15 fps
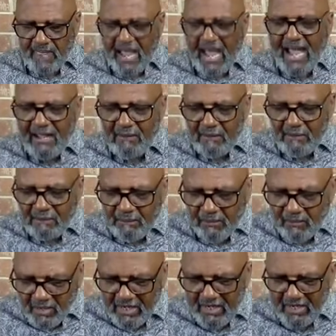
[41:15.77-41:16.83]
I
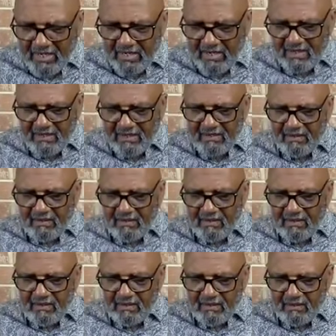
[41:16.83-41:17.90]
pray
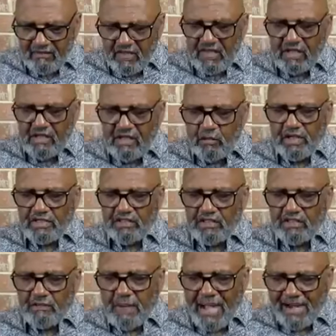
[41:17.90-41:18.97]
he will
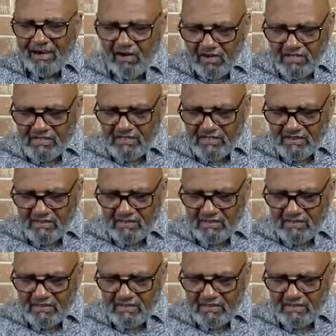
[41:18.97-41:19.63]
enter my heart